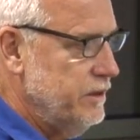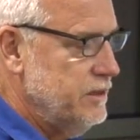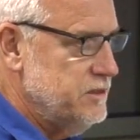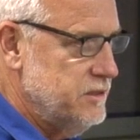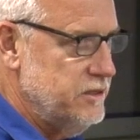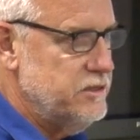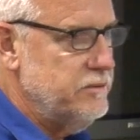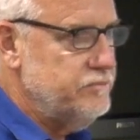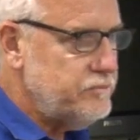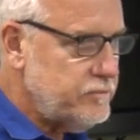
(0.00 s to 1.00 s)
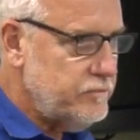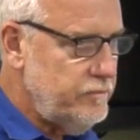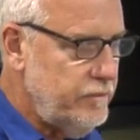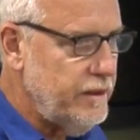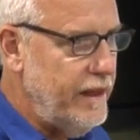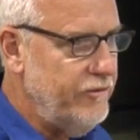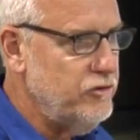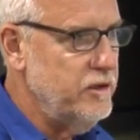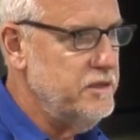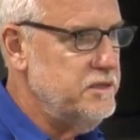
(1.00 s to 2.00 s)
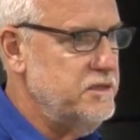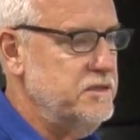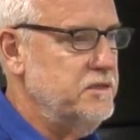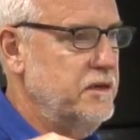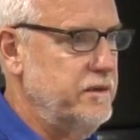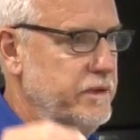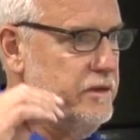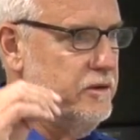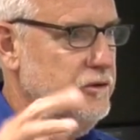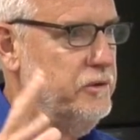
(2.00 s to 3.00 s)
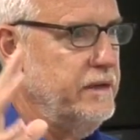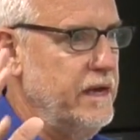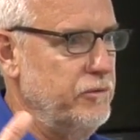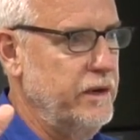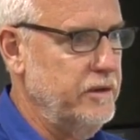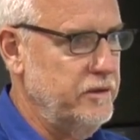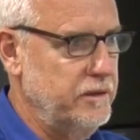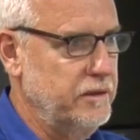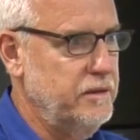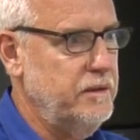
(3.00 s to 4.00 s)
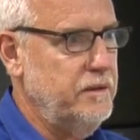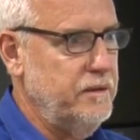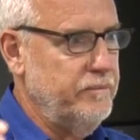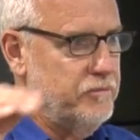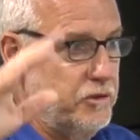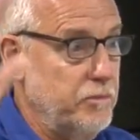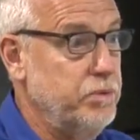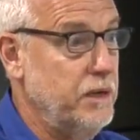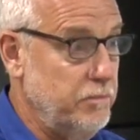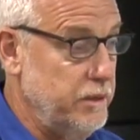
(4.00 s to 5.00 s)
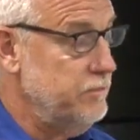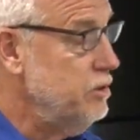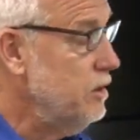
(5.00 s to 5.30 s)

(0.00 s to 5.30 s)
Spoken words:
because this, after all, this is going to be the new gateway to the public